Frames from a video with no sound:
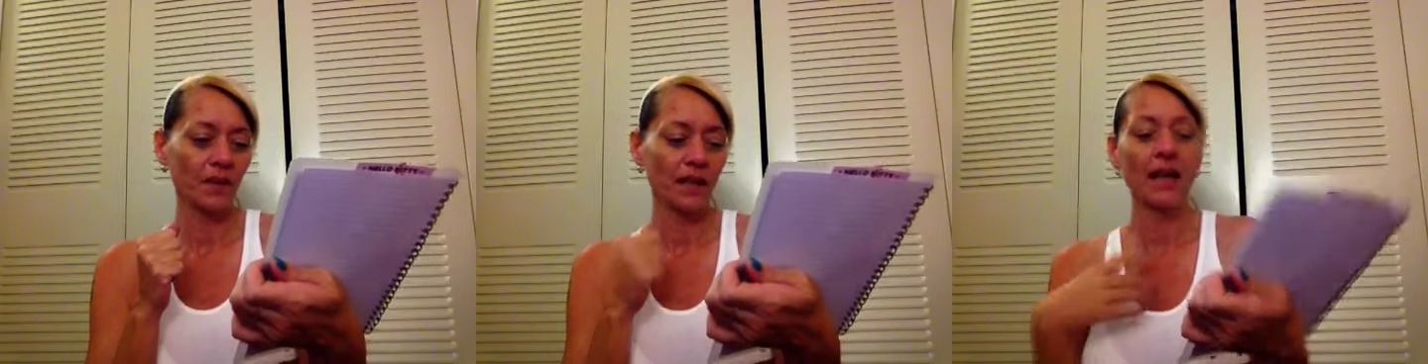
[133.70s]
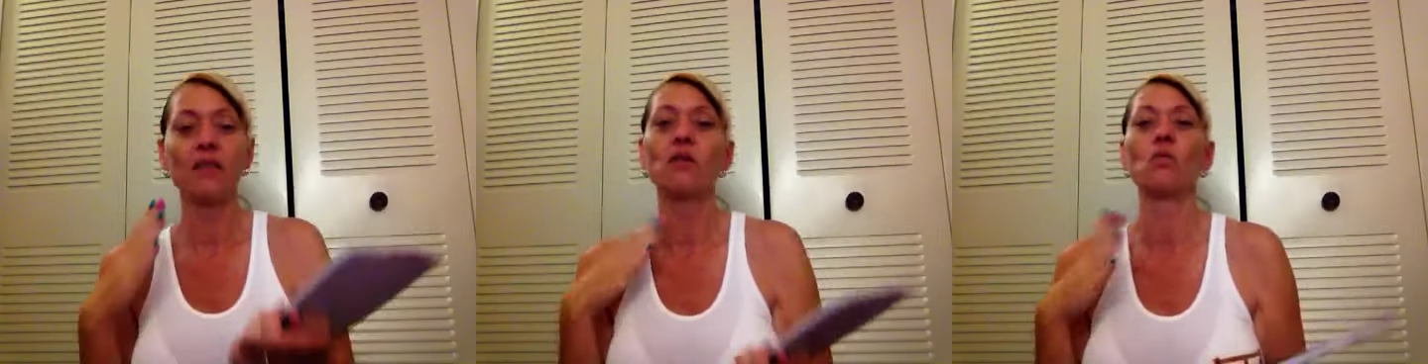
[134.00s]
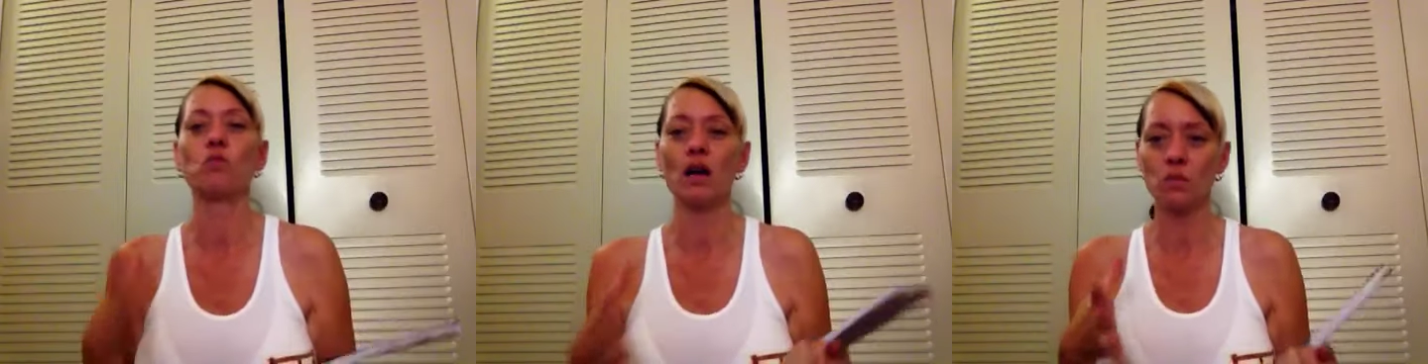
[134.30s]
kind of a
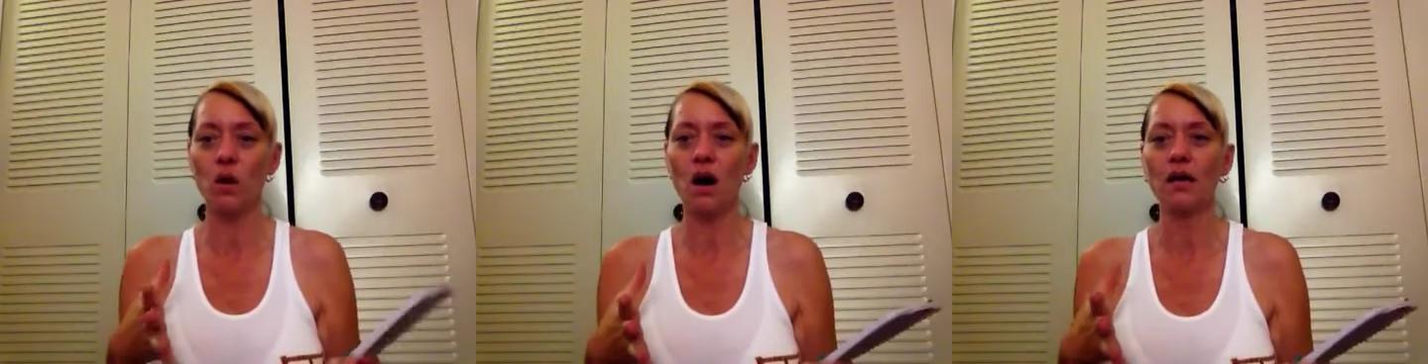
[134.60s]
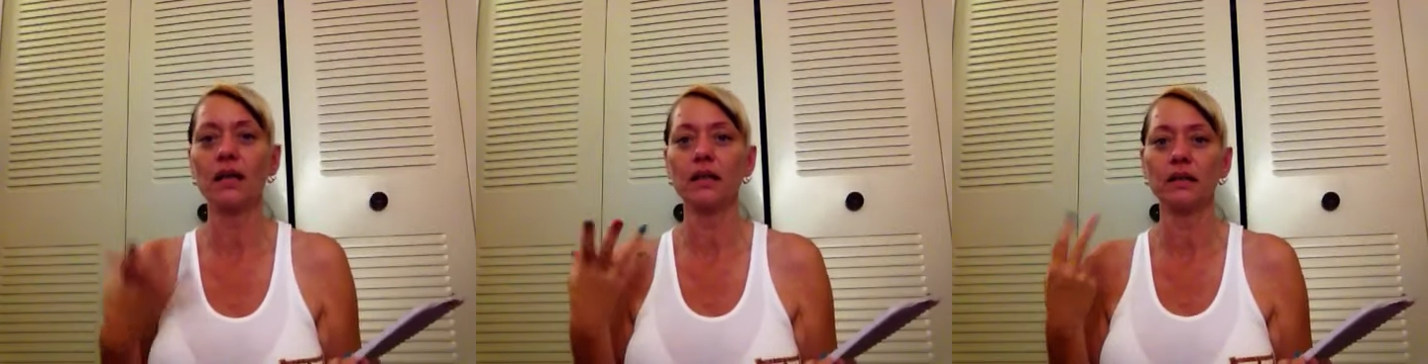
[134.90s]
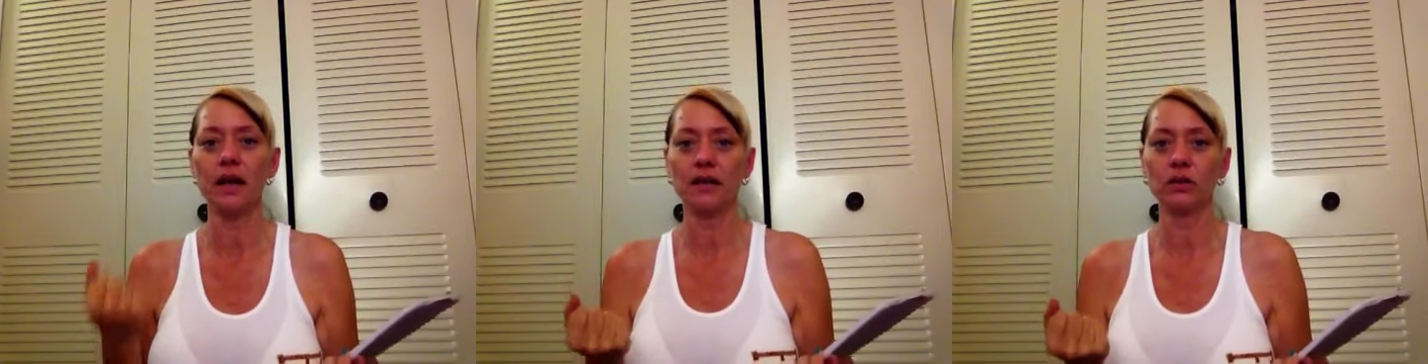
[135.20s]
run walk in
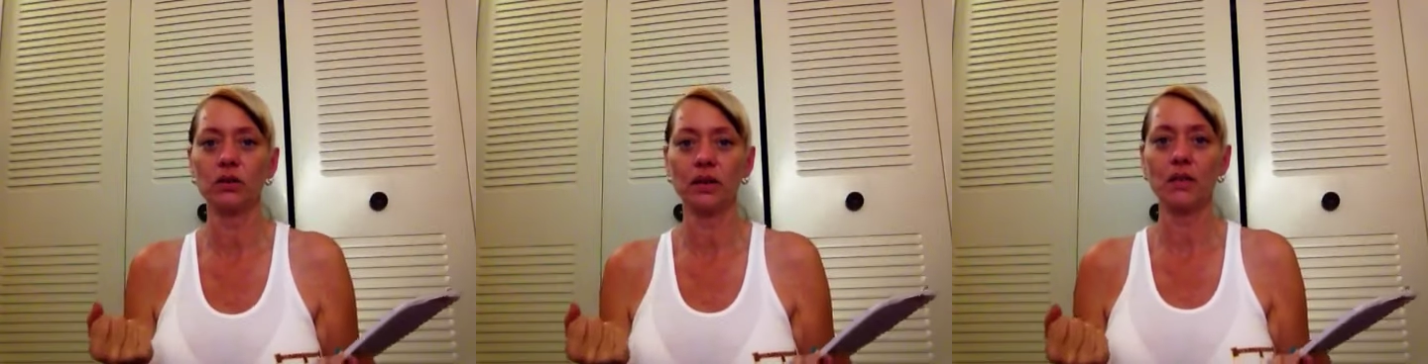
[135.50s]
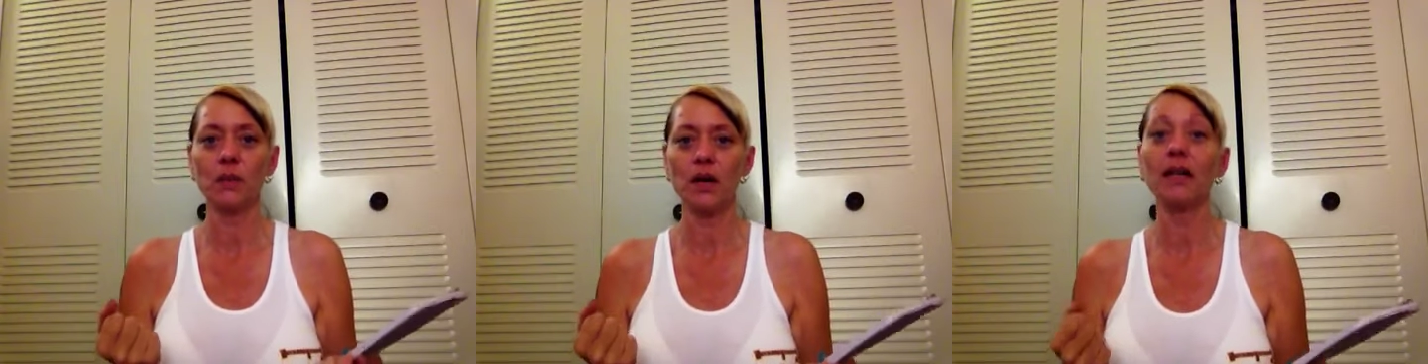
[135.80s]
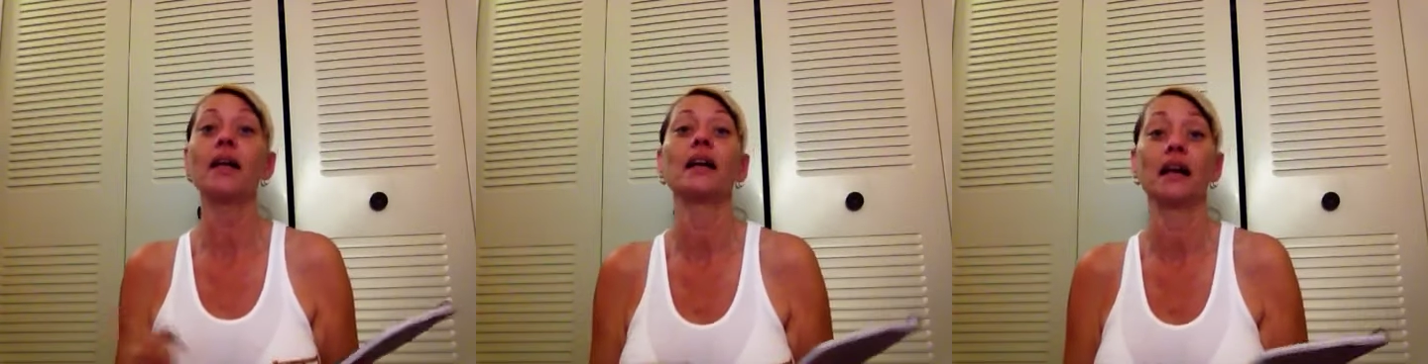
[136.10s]
the exercise
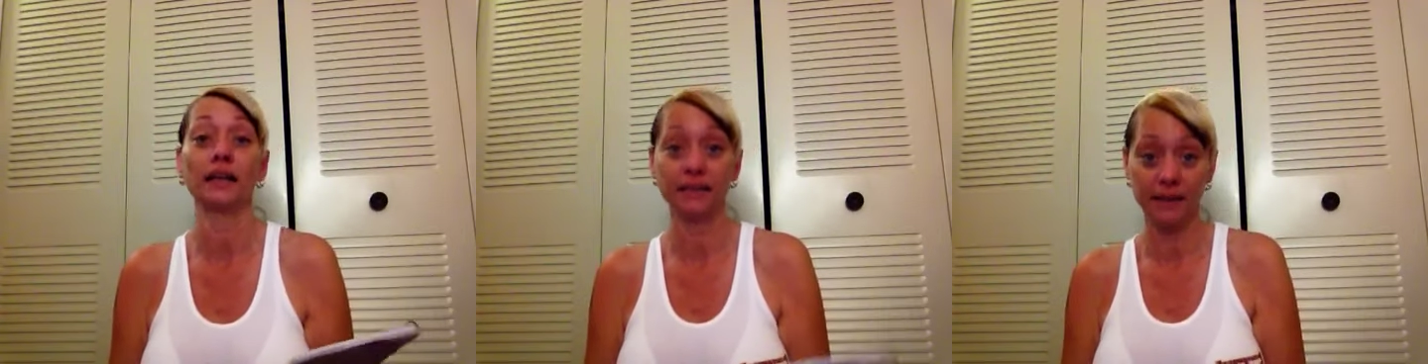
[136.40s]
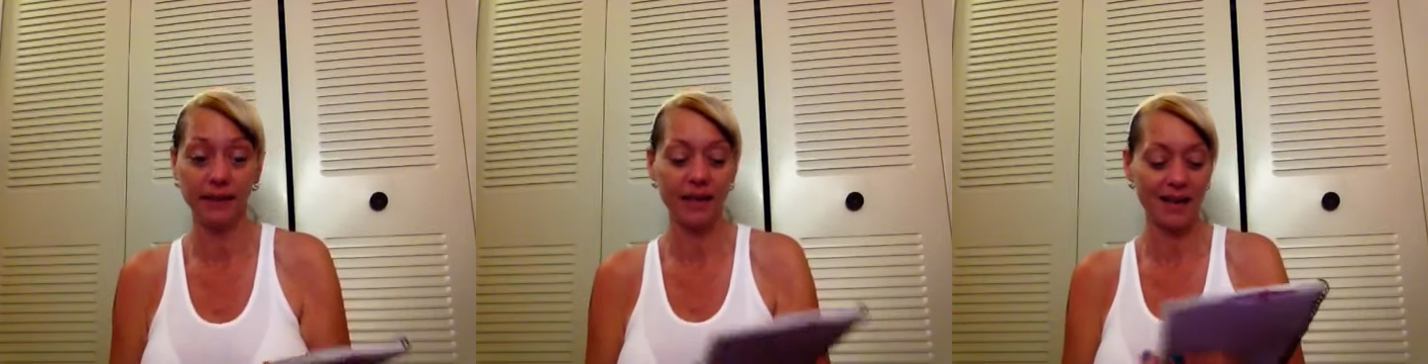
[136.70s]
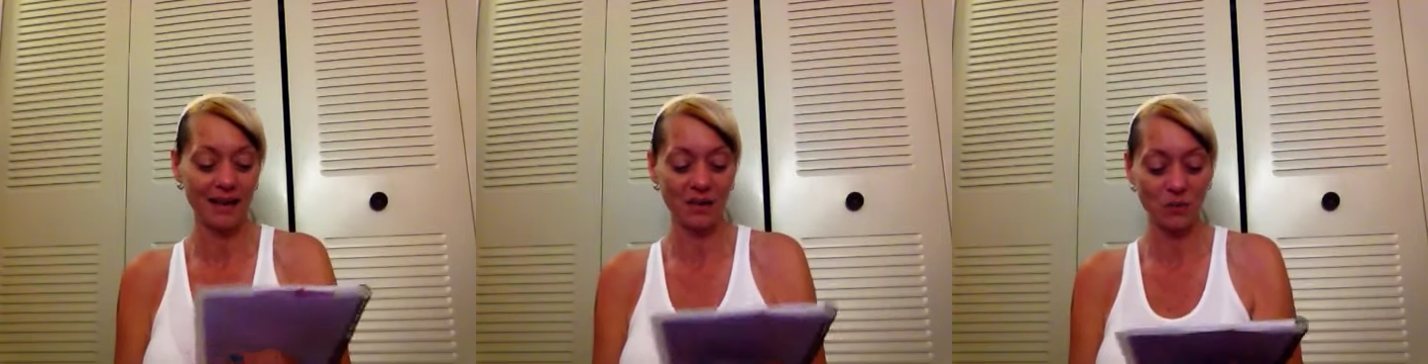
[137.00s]
park, and I did
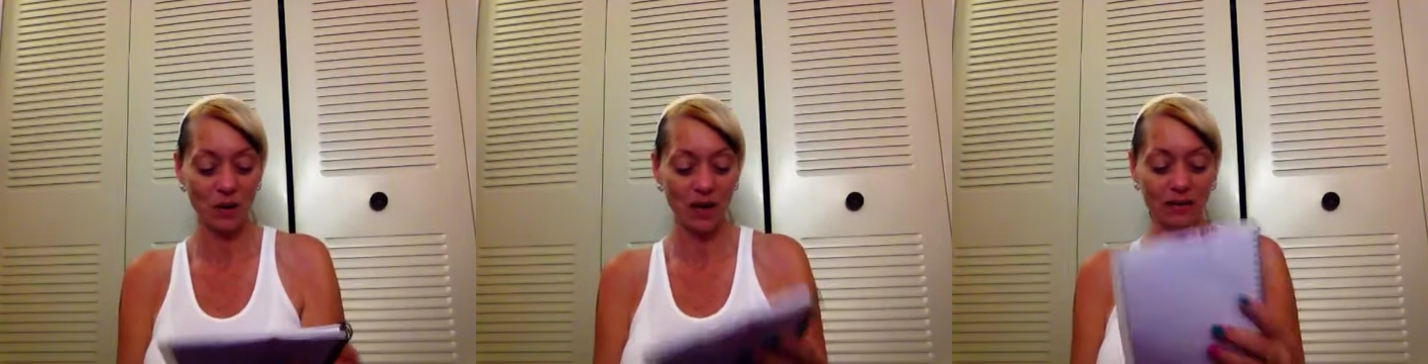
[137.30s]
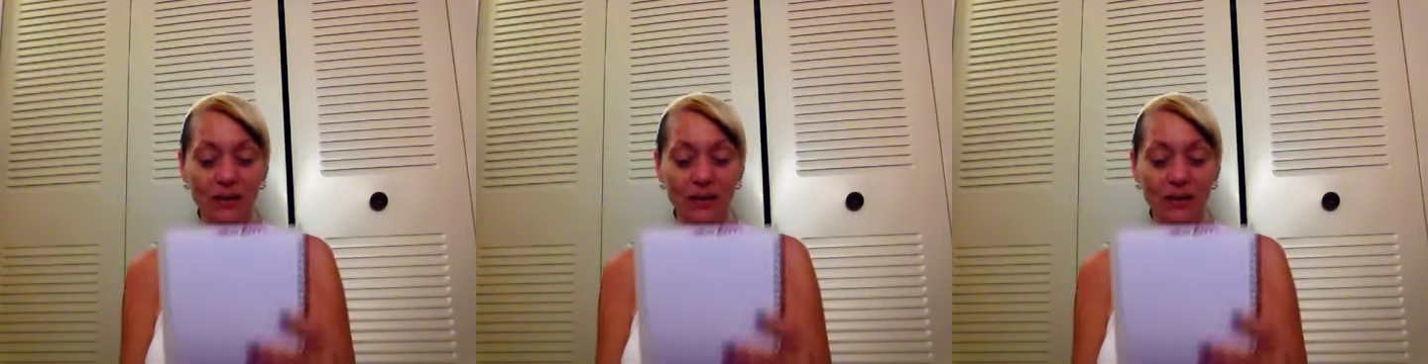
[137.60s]
that as well.